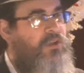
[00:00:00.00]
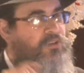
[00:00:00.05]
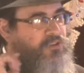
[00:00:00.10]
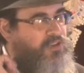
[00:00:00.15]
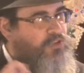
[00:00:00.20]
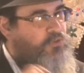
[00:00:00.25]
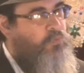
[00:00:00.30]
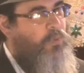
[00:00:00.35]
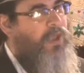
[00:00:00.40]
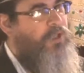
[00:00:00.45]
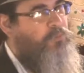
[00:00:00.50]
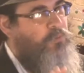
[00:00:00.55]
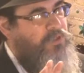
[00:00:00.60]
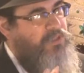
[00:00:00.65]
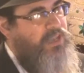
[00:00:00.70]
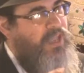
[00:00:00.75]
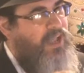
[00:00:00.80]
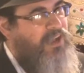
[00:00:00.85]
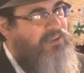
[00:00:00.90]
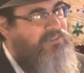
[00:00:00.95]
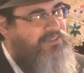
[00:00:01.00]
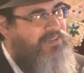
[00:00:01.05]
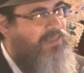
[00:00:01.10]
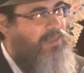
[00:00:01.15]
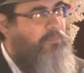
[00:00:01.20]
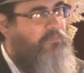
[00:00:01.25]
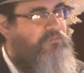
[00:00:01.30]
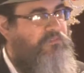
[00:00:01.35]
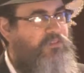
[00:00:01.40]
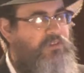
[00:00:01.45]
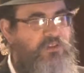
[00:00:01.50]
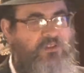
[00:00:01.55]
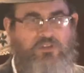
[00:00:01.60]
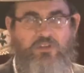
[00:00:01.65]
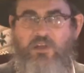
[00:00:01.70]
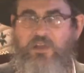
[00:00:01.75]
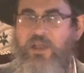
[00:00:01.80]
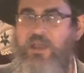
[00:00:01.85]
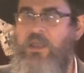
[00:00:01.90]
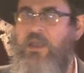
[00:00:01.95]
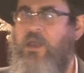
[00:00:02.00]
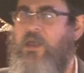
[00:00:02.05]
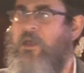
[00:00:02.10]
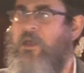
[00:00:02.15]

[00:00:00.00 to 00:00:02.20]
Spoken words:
Just wait with the eggs till I'm finished, okay?